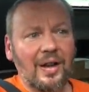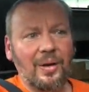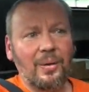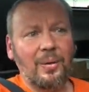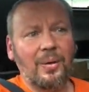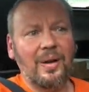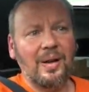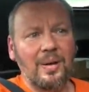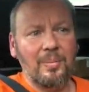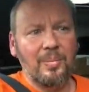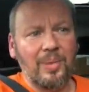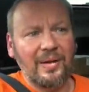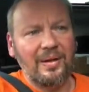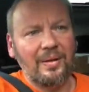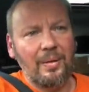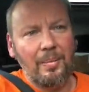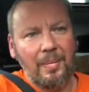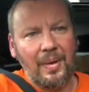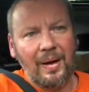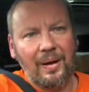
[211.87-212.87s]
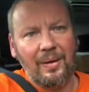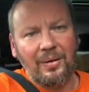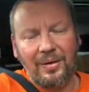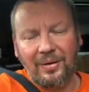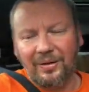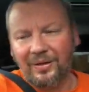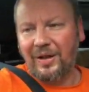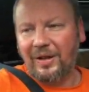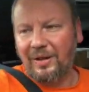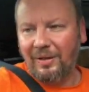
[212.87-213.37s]
quite an impressive amount
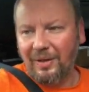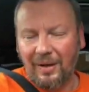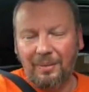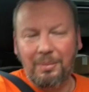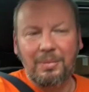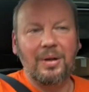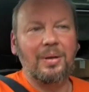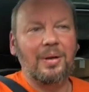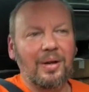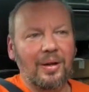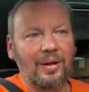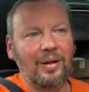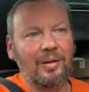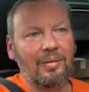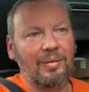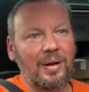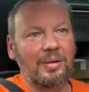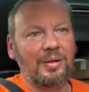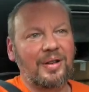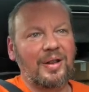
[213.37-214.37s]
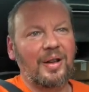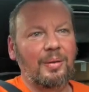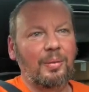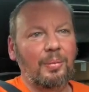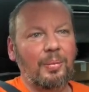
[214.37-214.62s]
considering I'm doing a lot of roasted